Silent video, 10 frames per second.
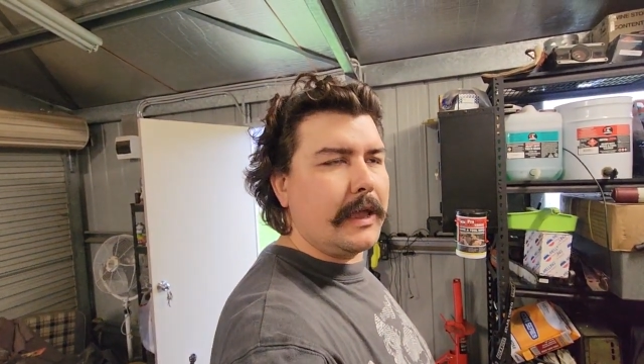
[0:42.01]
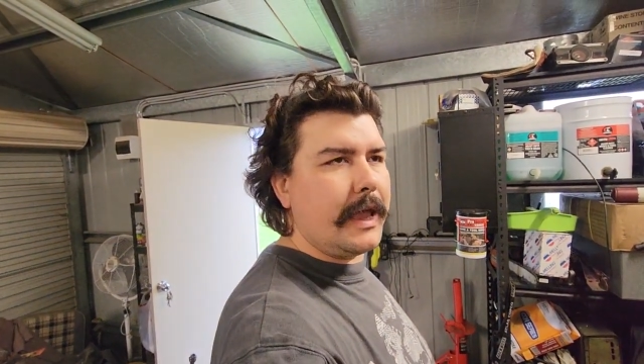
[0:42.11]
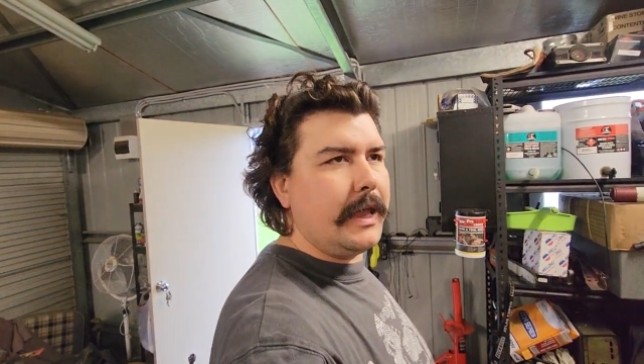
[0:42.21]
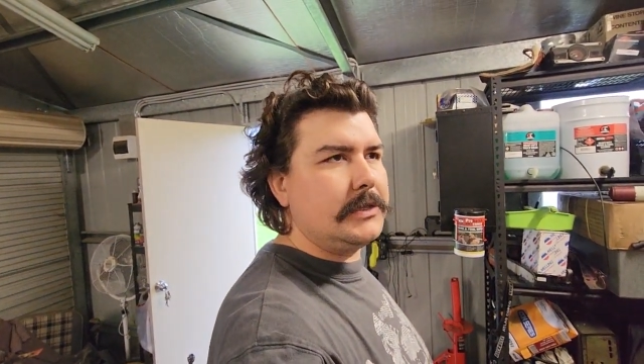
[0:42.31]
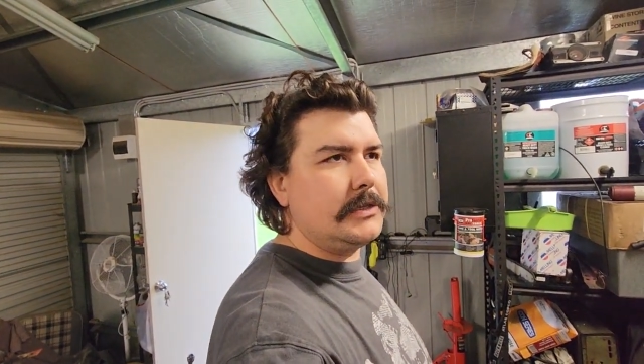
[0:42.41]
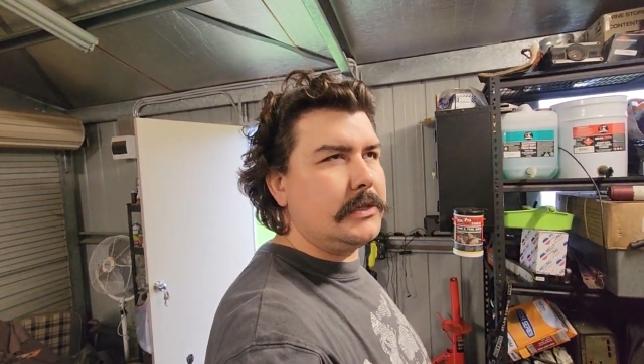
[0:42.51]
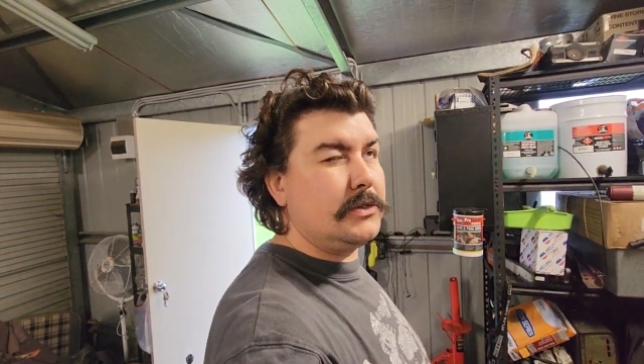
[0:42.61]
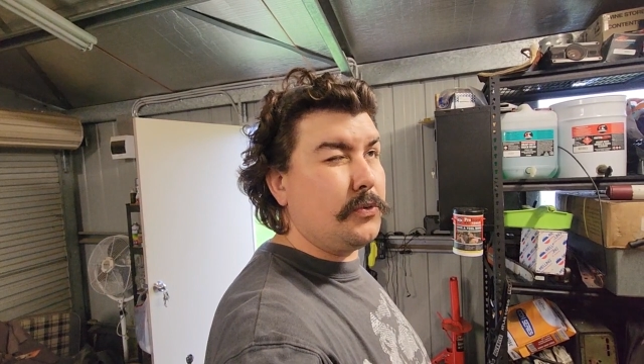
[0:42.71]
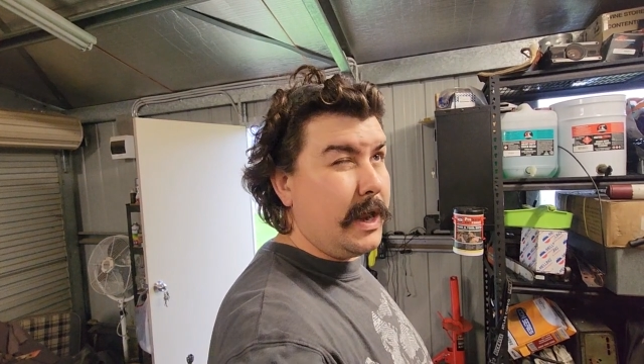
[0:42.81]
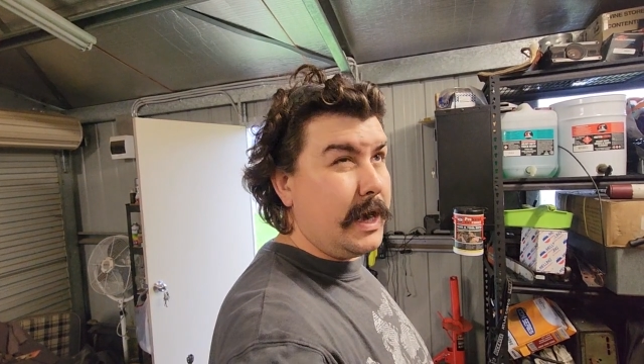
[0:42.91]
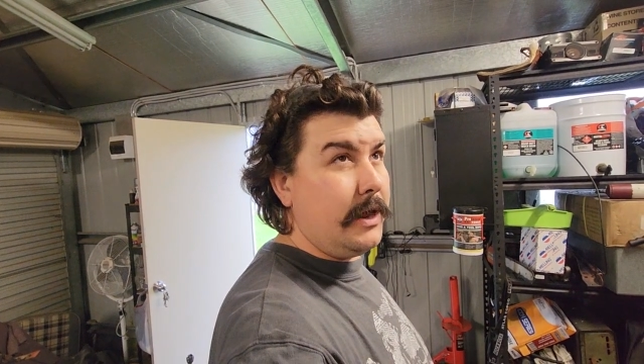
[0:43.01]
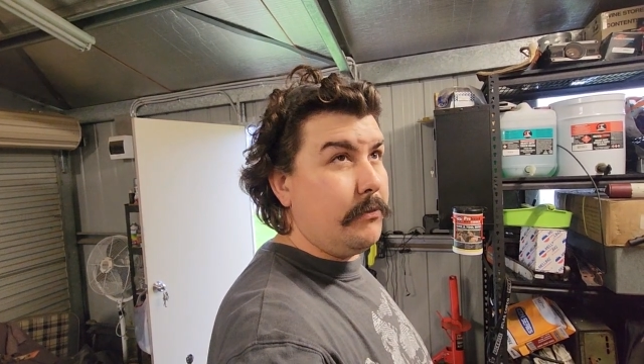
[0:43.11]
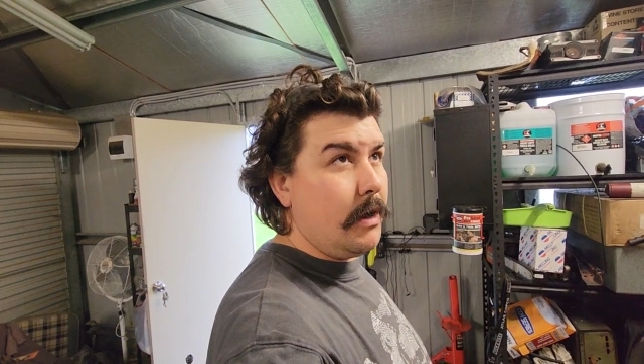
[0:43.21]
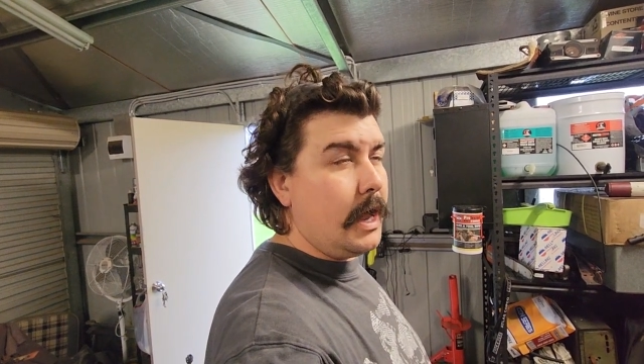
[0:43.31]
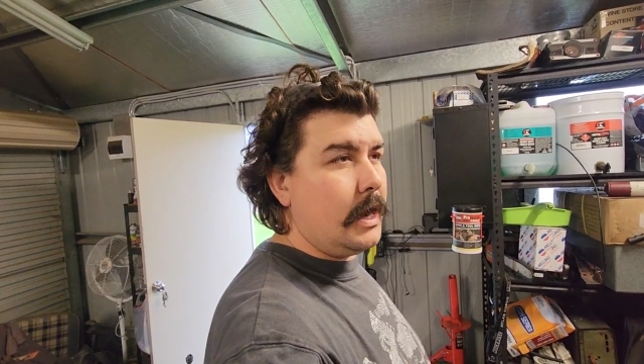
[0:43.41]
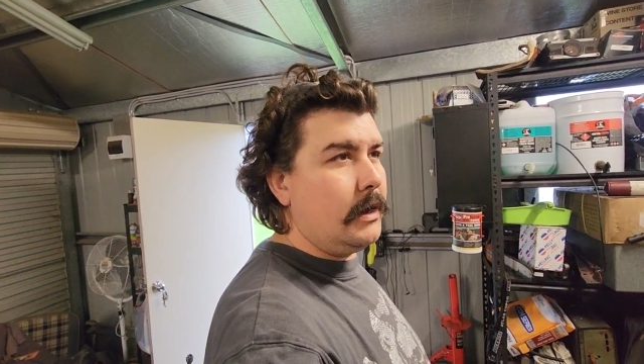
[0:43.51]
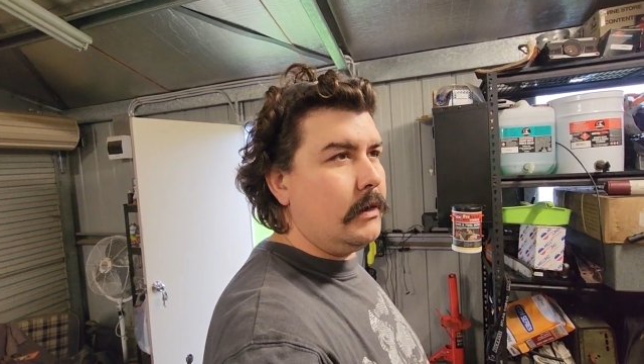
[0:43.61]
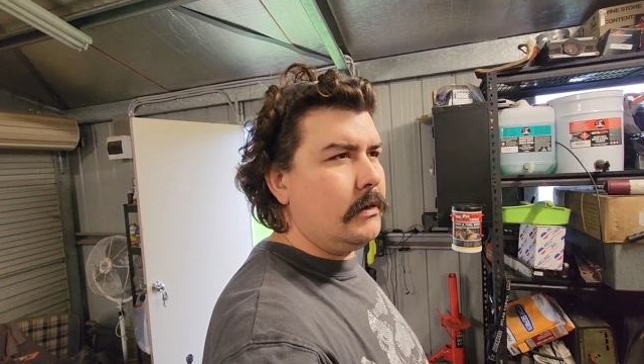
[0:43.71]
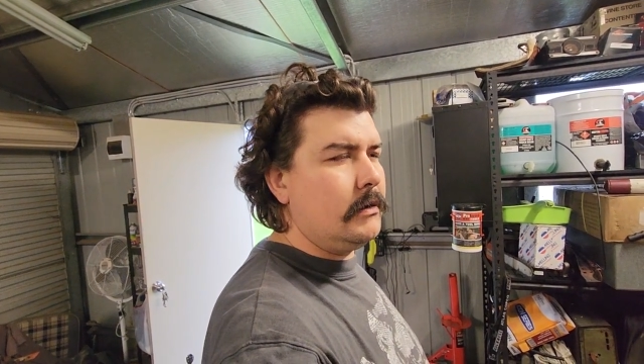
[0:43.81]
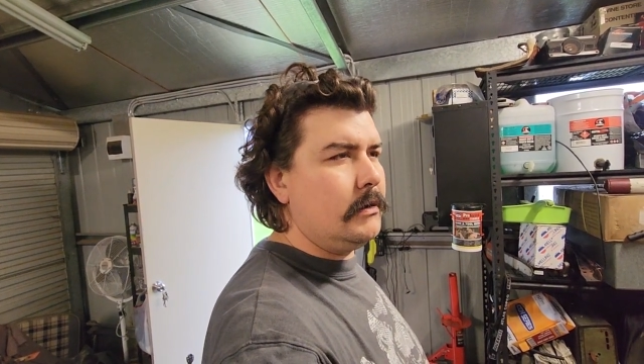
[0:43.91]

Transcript: K20 run